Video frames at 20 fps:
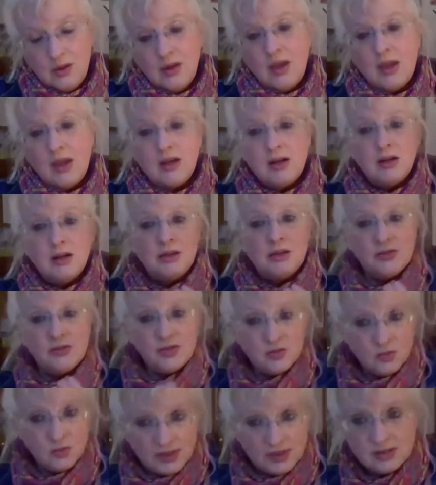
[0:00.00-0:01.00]
and another
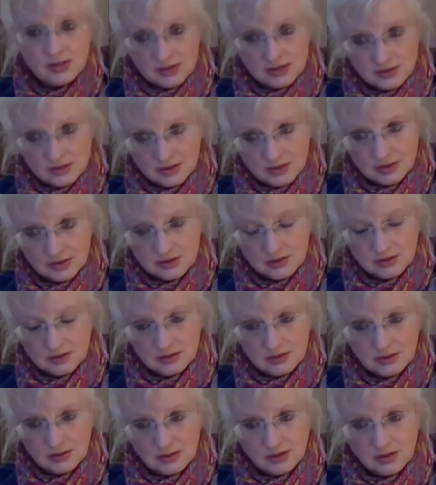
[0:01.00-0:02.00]
to witness it,
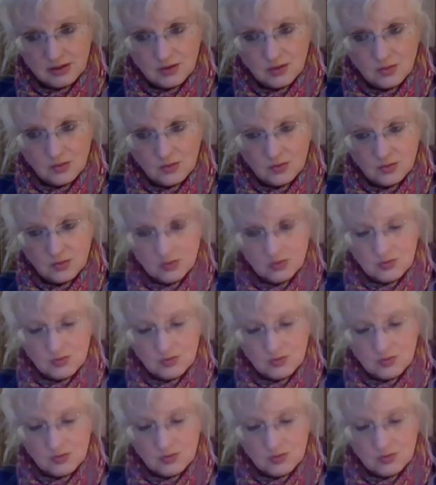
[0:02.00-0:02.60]
you know,